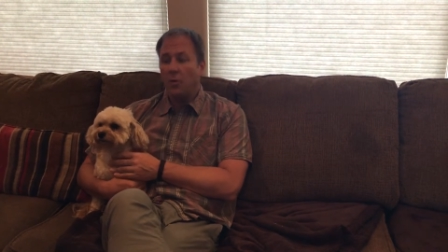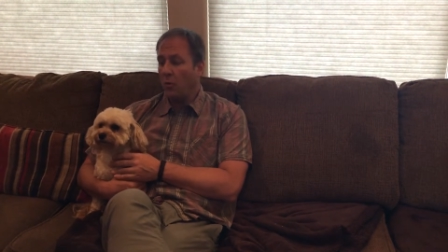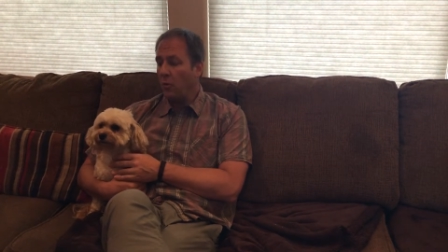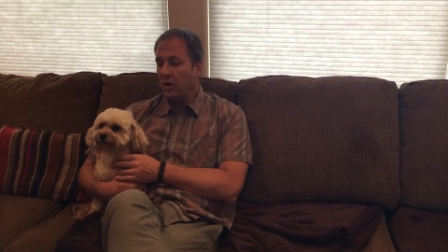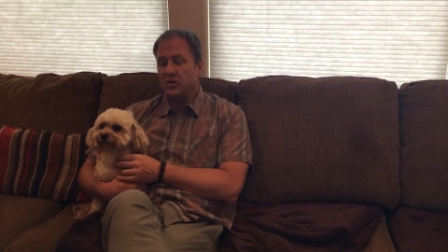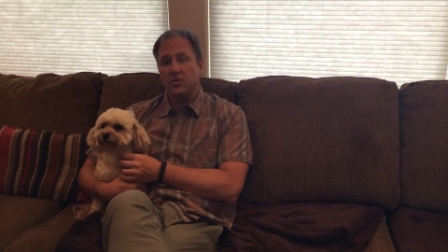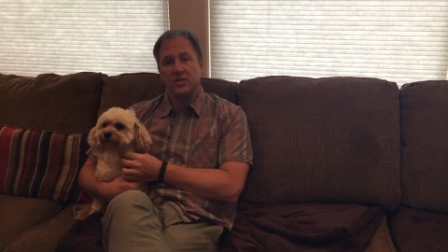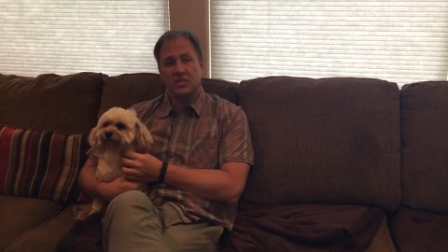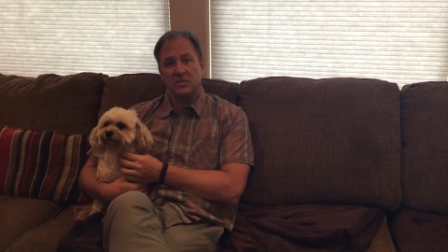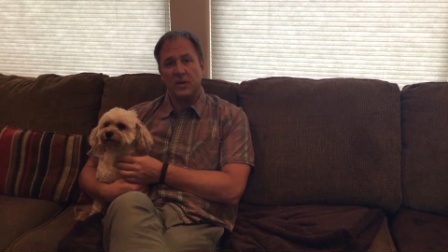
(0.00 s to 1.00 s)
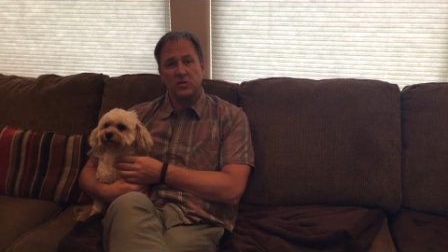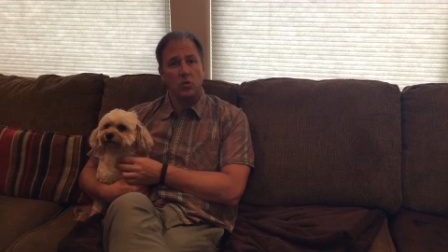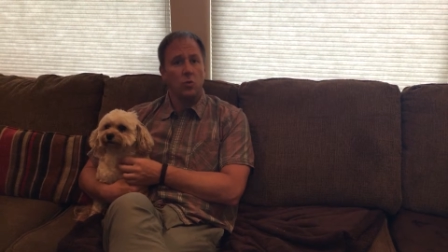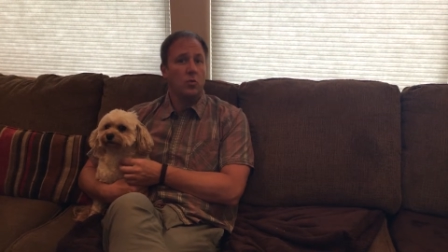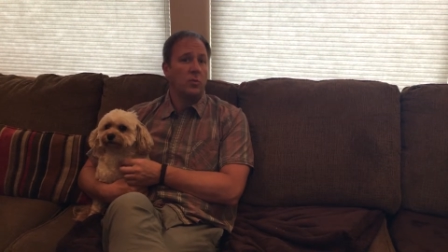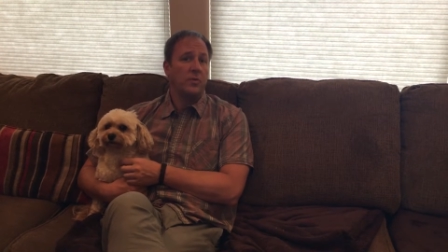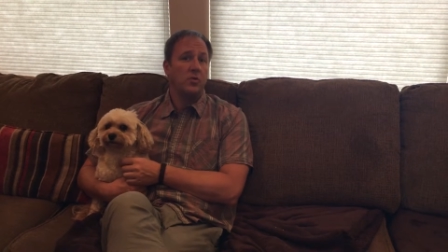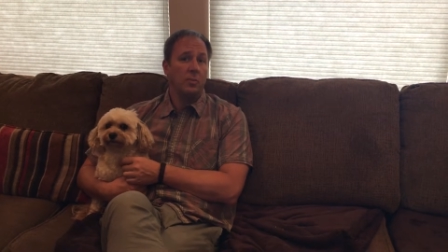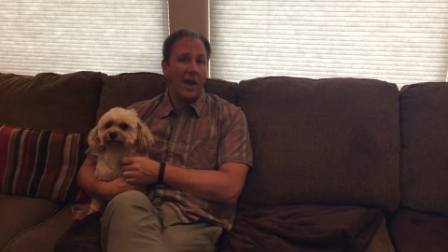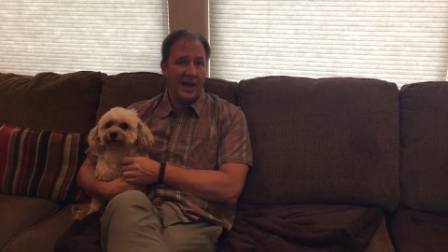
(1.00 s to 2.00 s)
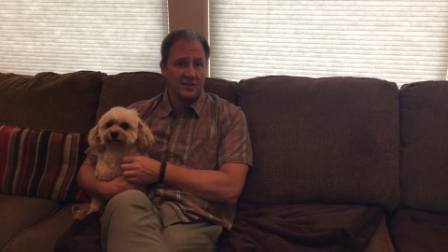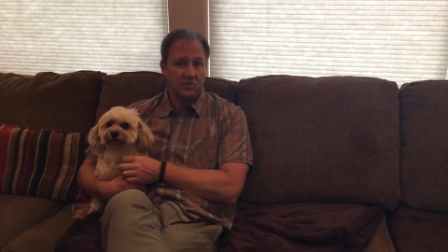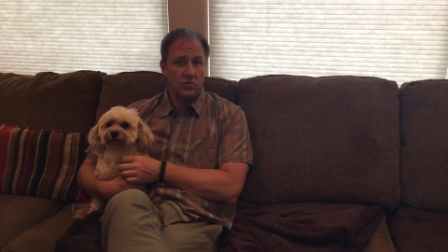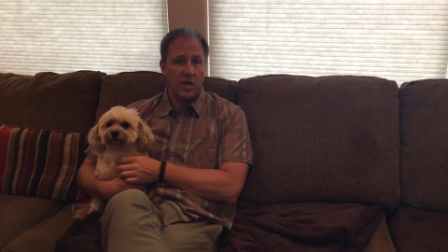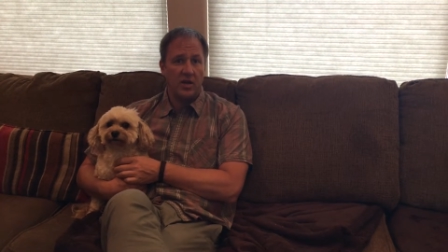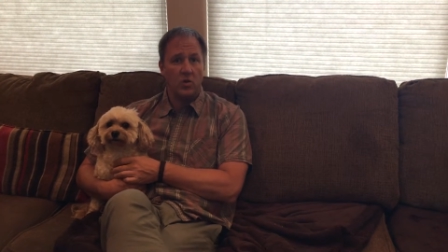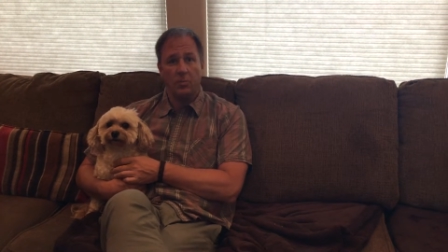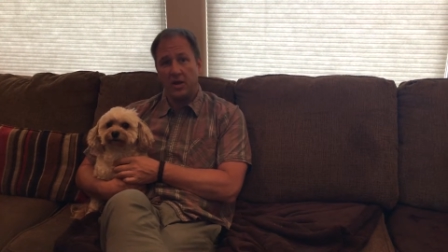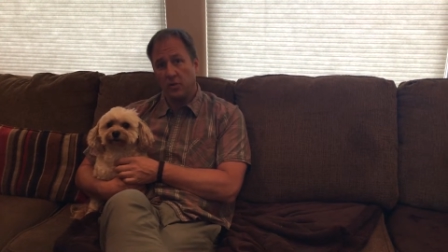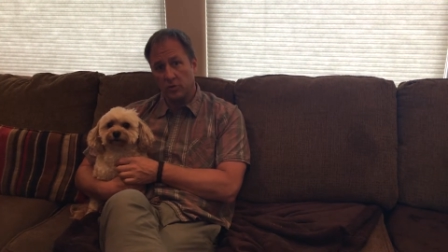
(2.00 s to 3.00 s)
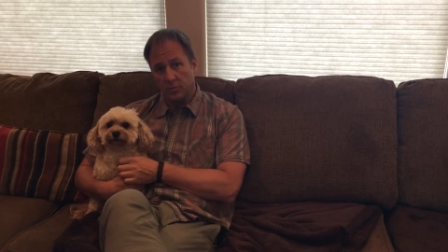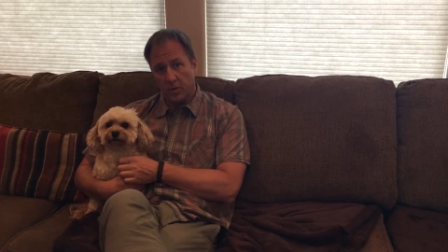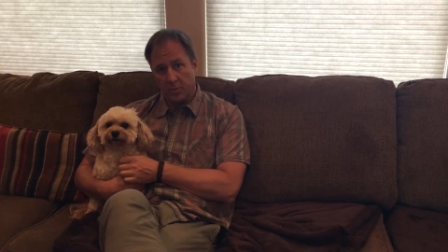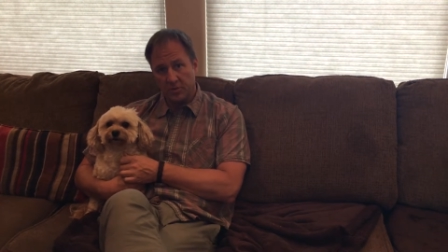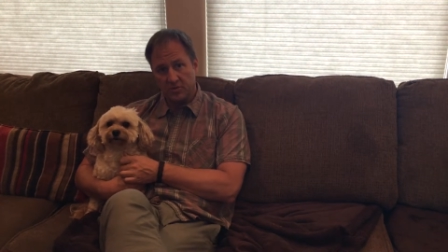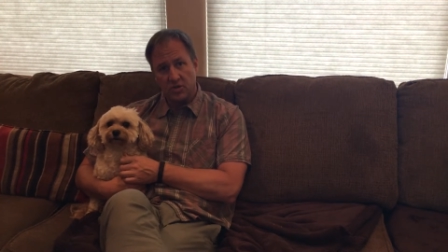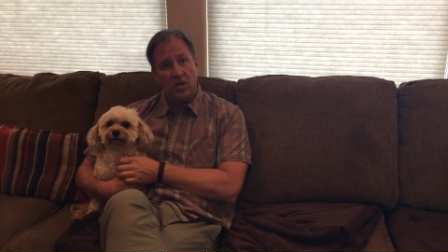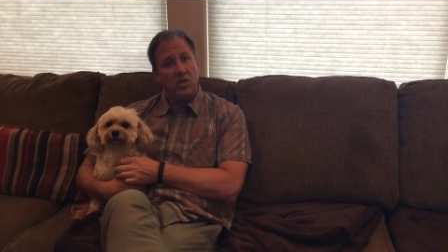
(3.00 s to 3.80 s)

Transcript: but we want to do this especially when we're doing passive training or petting with a purpose.